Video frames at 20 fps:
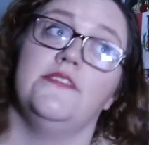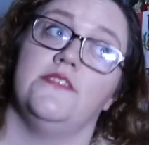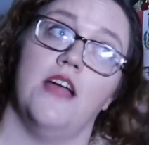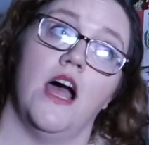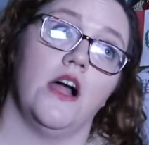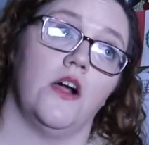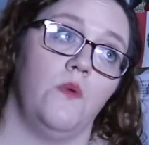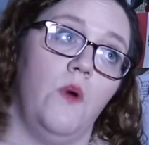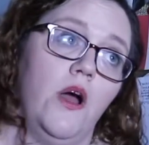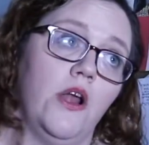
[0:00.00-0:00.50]

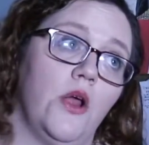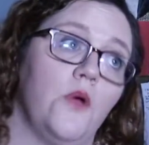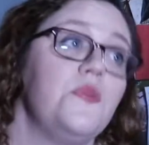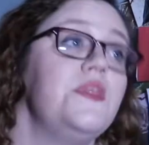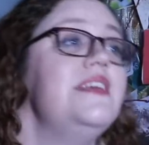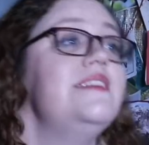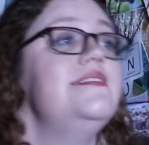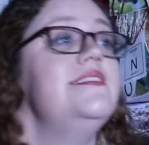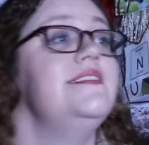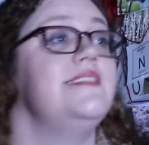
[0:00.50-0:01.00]
not guano.
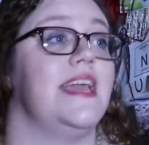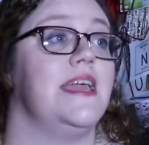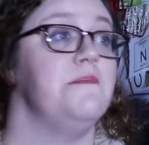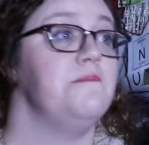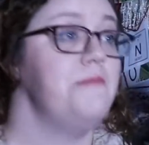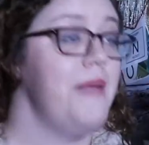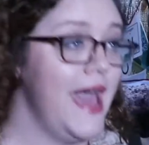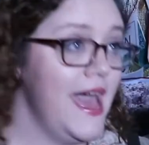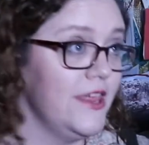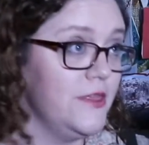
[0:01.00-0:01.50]
This is a
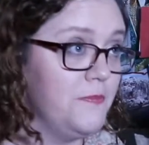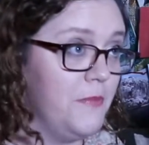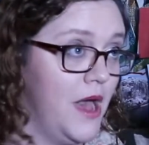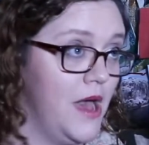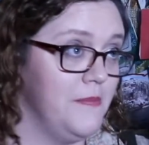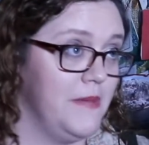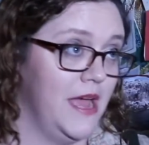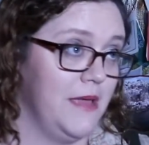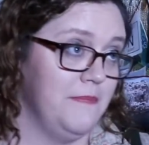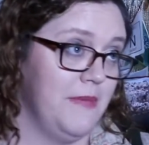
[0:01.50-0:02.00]
bath
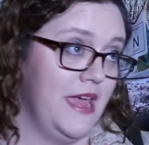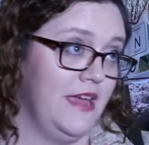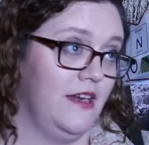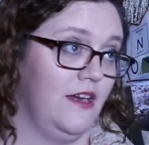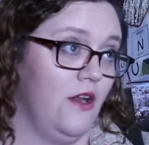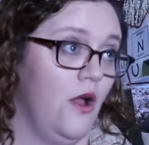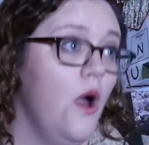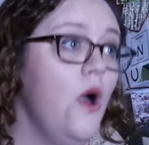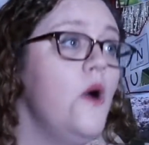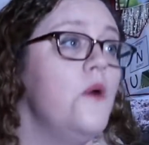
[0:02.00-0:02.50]
bomb I made
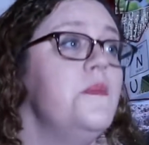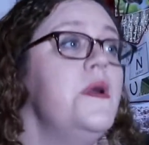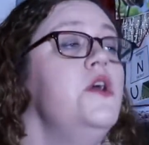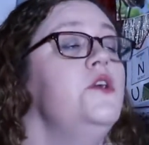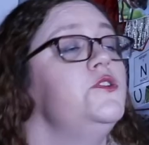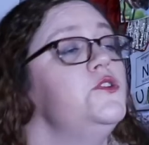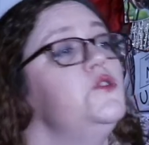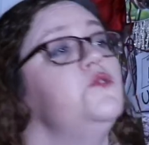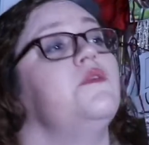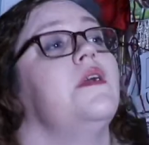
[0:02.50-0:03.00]
at home
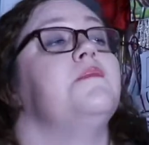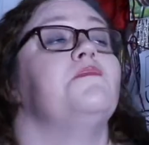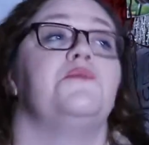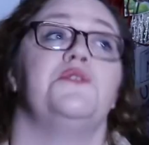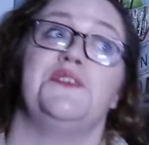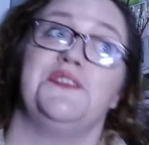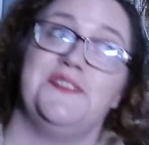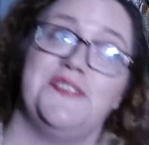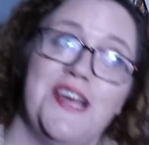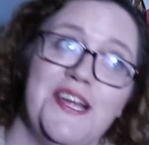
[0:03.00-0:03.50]
to
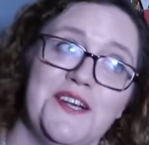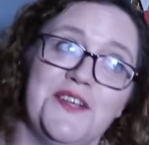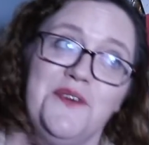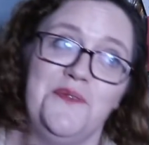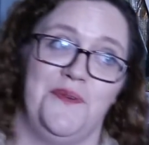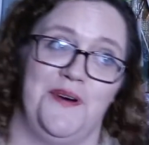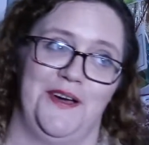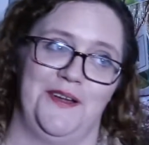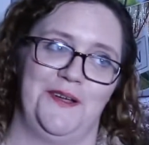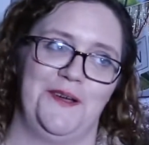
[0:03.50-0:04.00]
represent
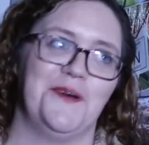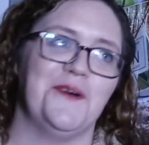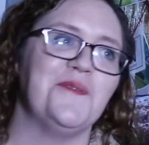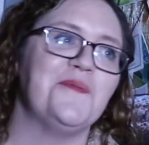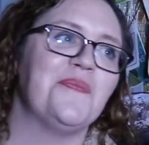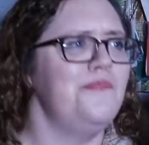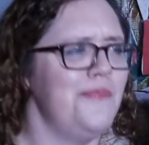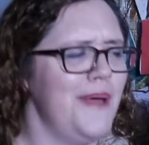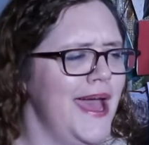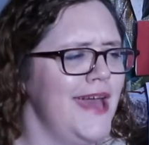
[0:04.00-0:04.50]
guano.
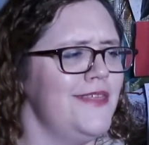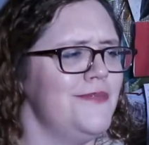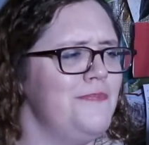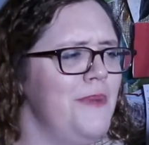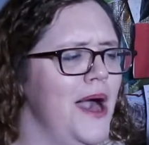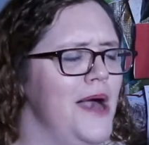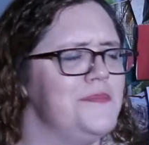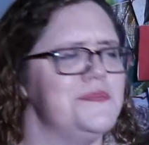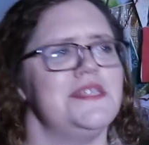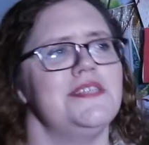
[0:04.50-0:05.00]
Bath
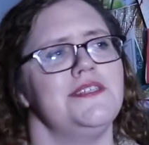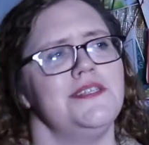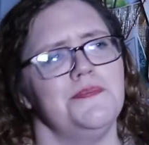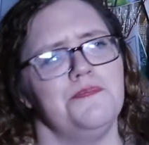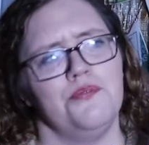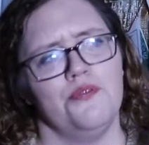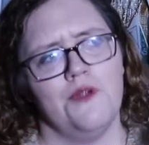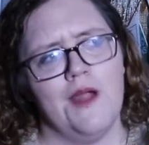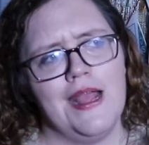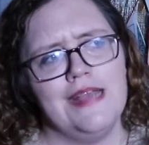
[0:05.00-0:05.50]
bombs,
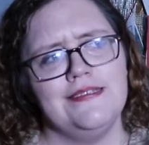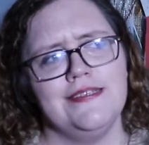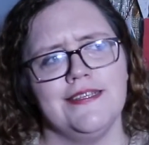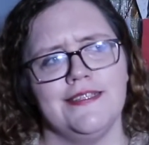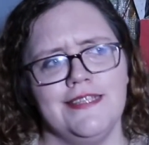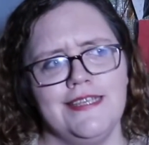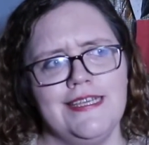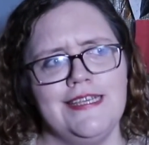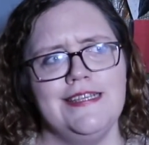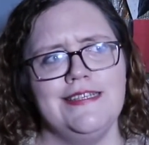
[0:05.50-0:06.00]

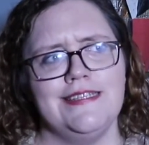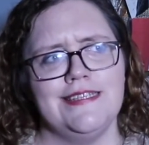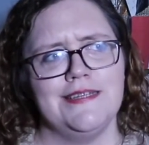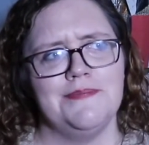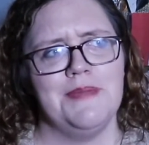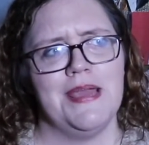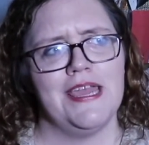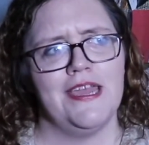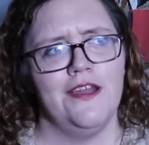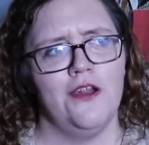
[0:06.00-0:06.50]
surprisingly easy to
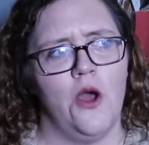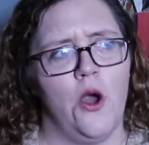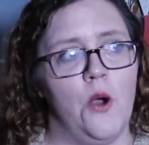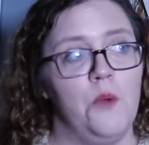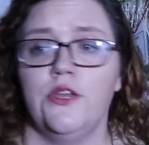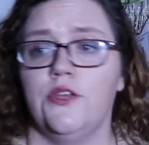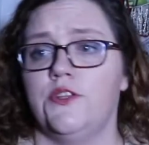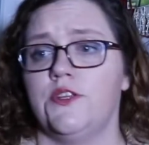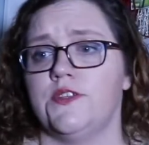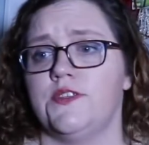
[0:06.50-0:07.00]
make at home.
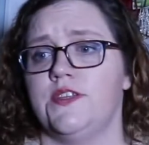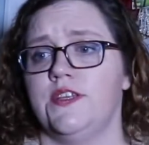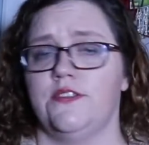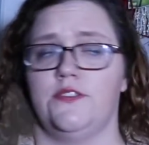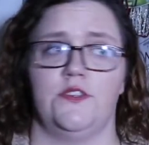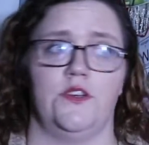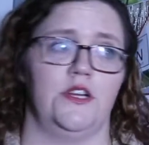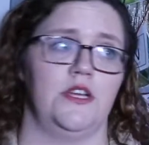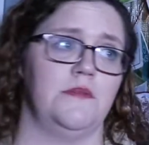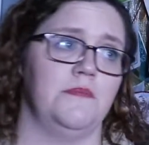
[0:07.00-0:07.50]
You just need
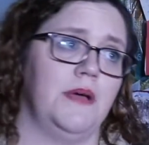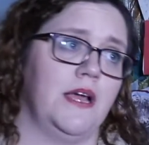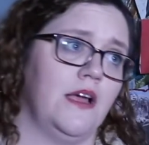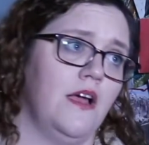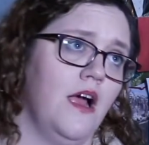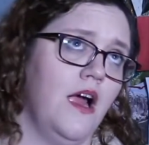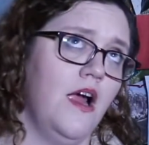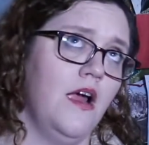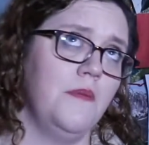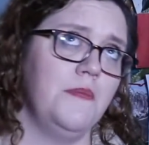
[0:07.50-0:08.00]
sodium
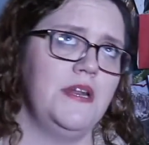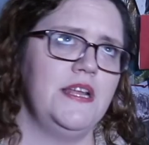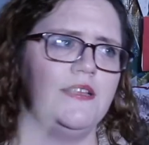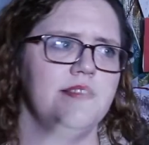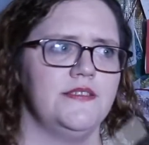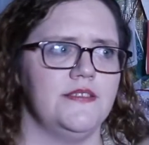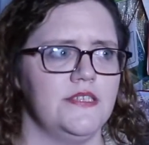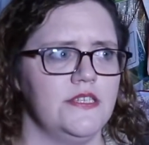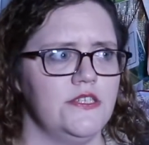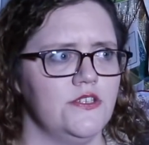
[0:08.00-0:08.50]

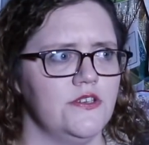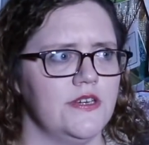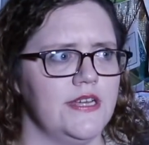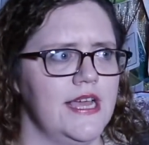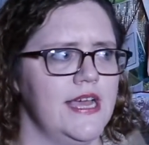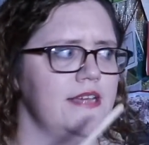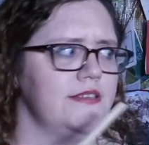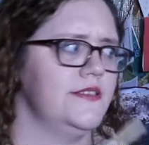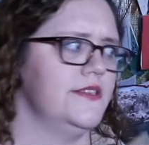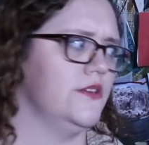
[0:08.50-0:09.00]
bicarbonate, citric
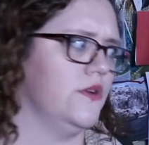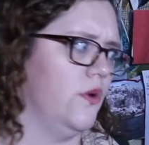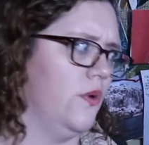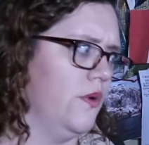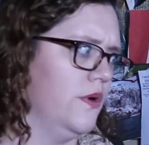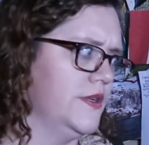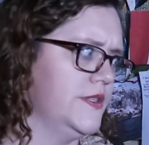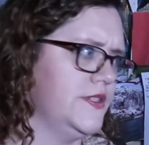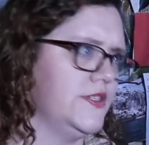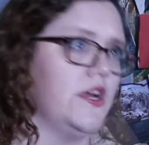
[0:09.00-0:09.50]
acid,
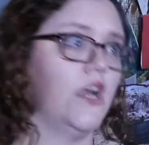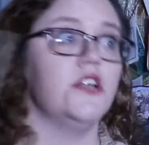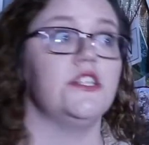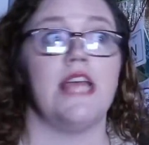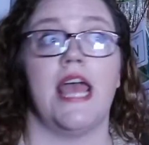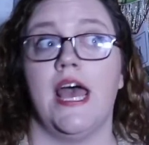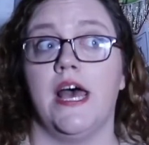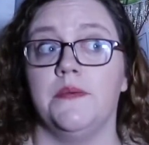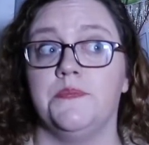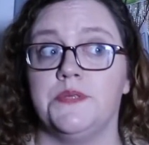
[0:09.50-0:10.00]
cornstarch,
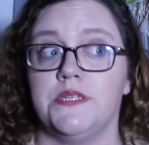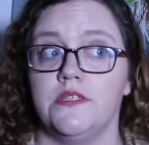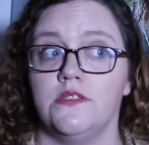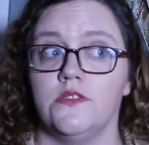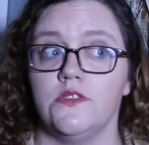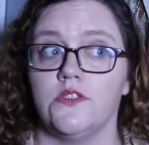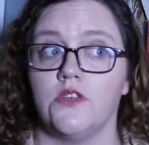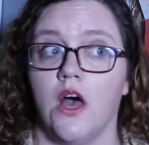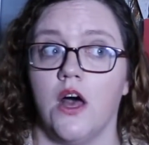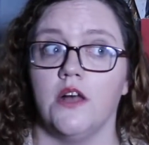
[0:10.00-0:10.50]
Epsom
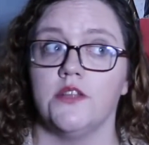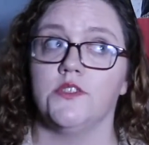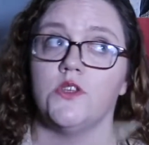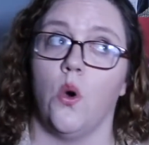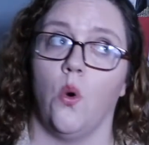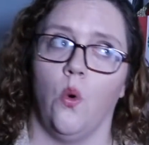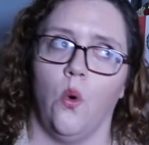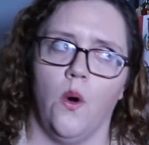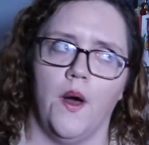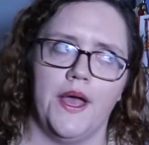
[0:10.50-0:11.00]
salts,
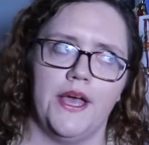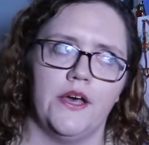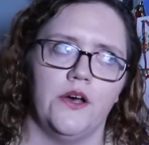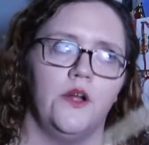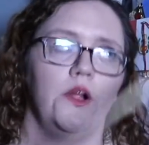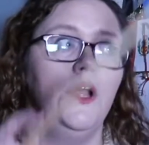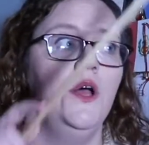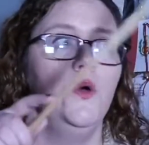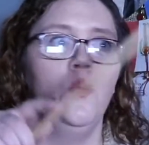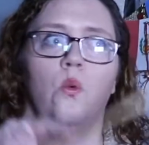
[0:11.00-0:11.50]

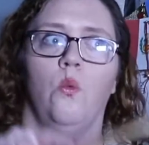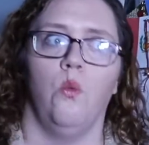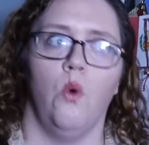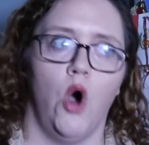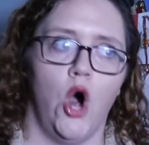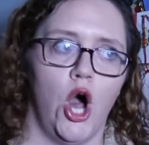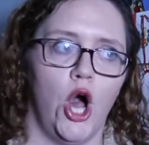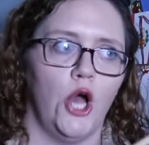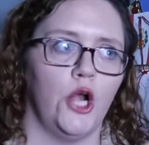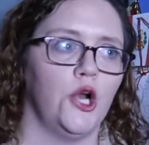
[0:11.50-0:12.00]
oil,
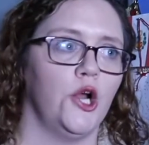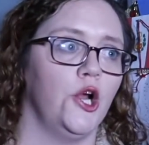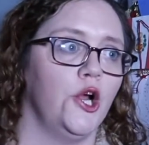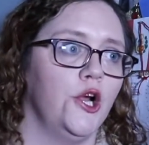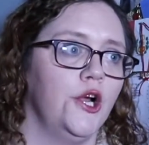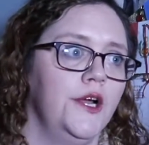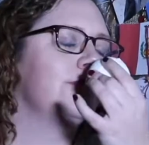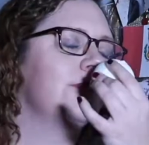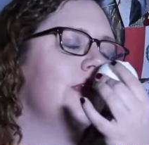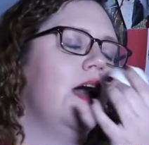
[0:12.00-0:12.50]

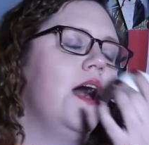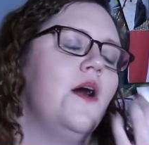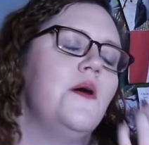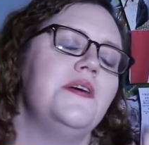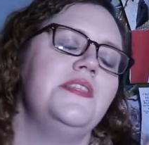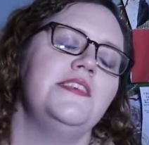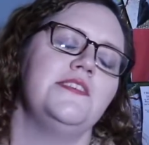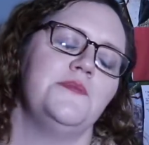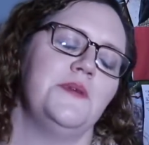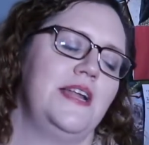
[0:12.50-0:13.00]
water. Oh,
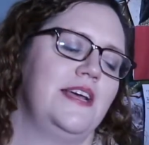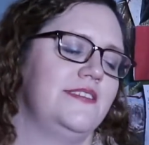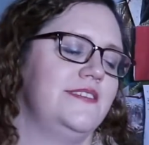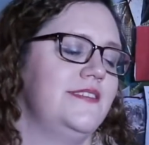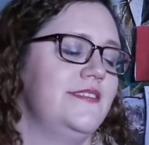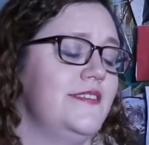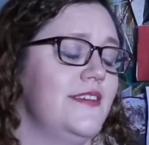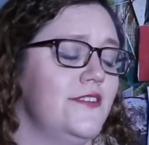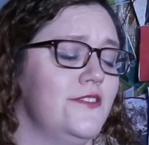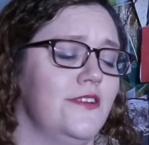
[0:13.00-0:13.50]
and this one has
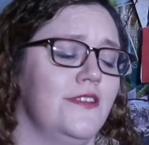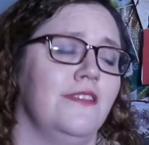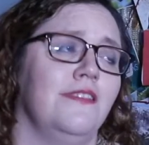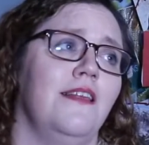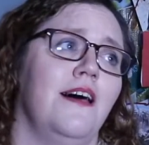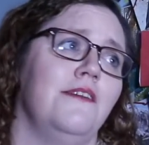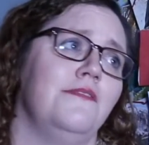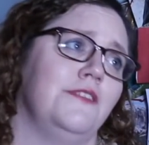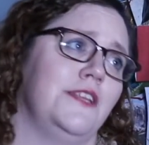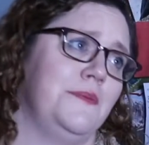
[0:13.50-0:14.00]
such a
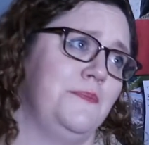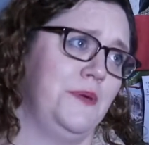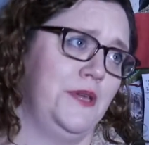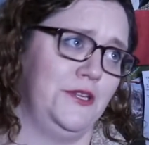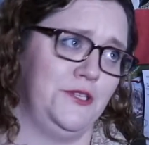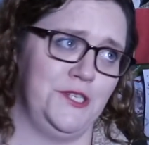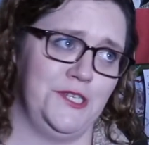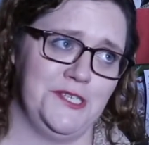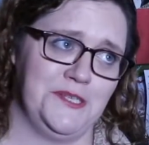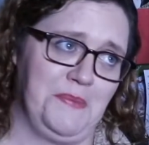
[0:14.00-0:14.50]
lovely
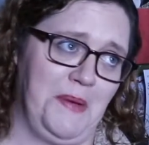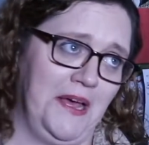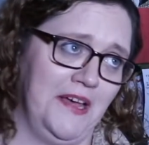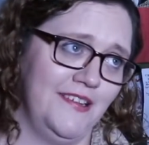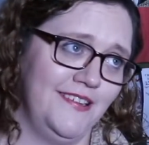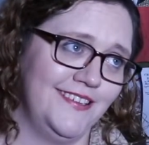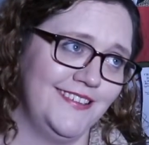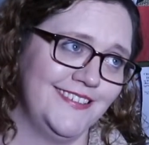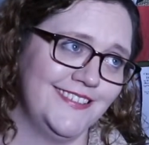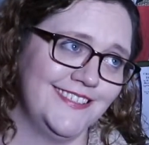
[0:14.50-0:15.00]
beachy
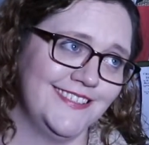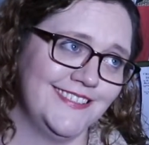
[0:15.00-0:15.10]
smell.